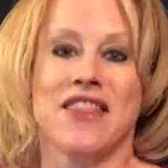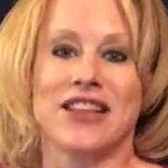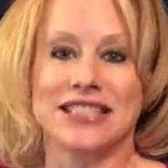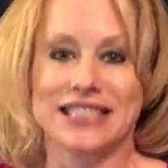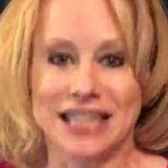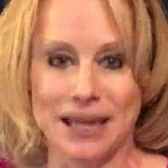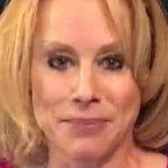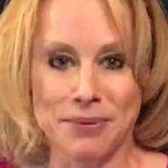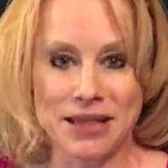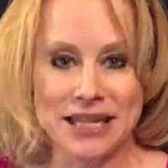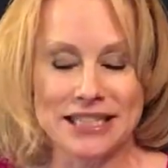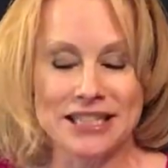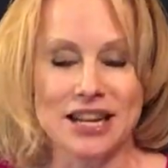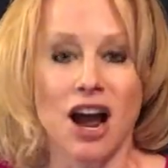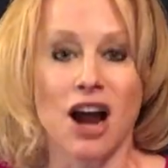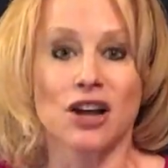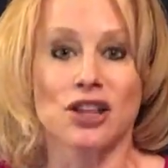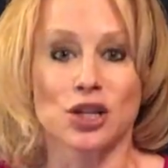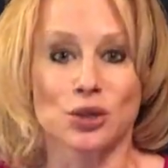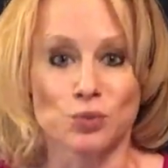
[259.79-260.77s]
The tip of the
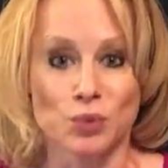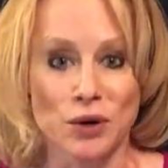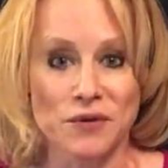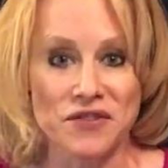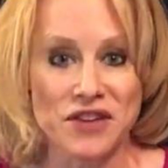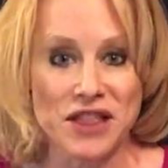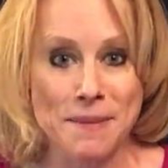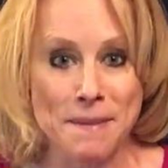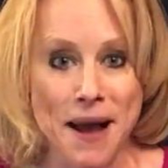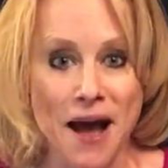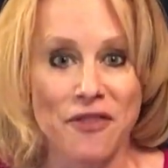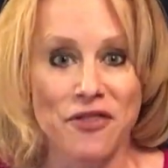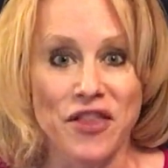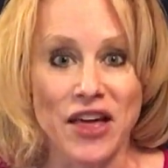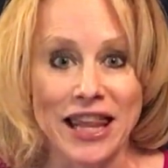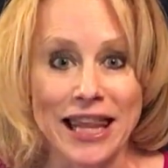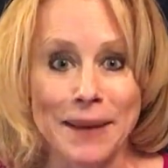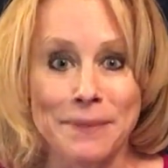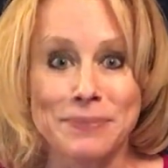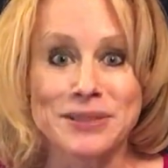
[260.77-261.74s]
tongue, the roof of the mouth,
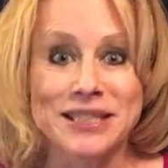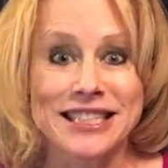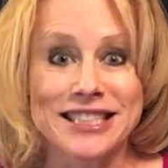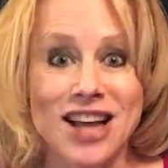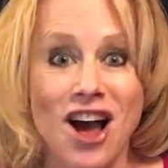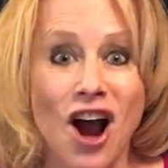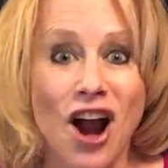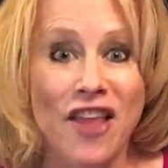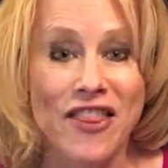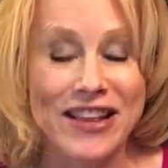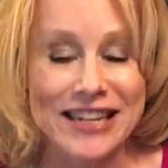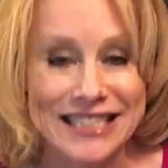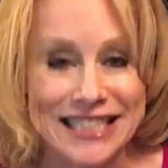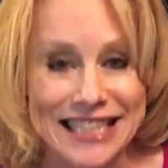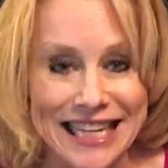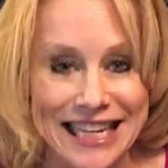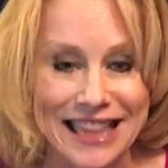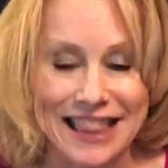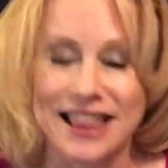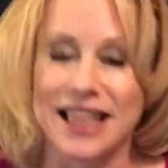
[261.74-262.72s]
the lips, the tongue, and the
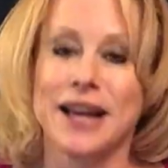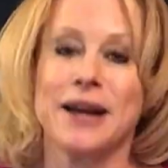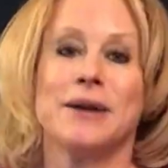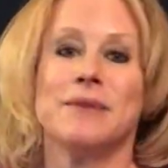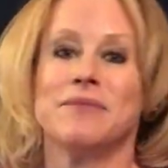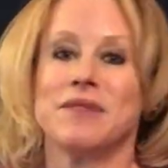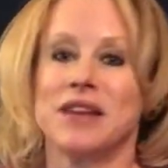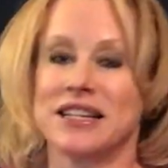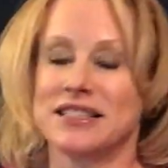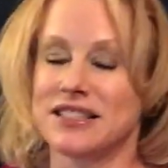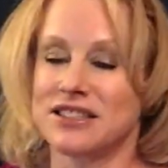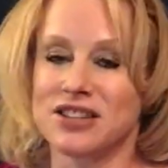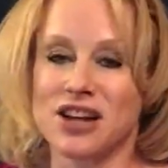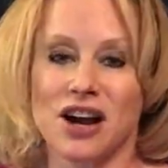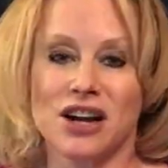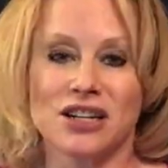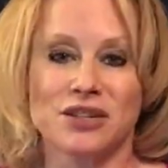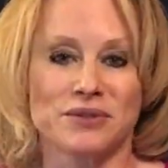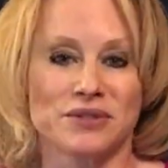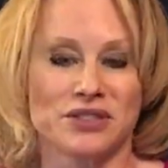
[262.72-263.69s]
teeth. It's a
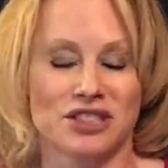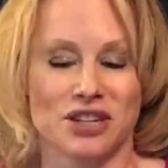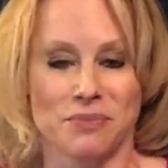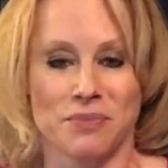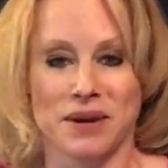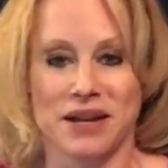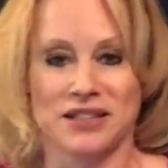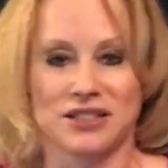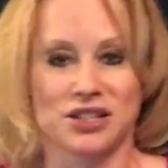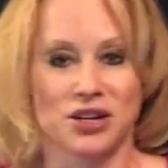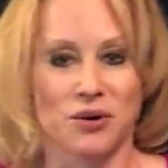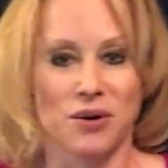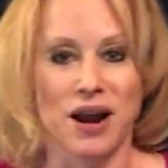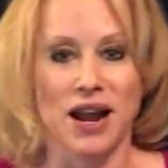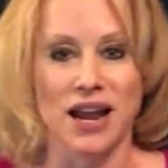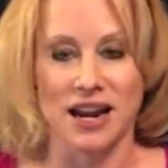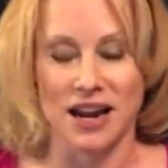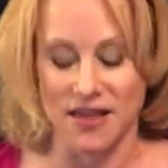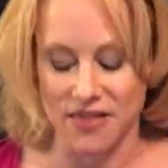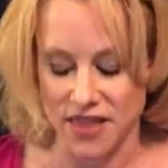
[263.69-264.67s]
tongue twister, but it's great.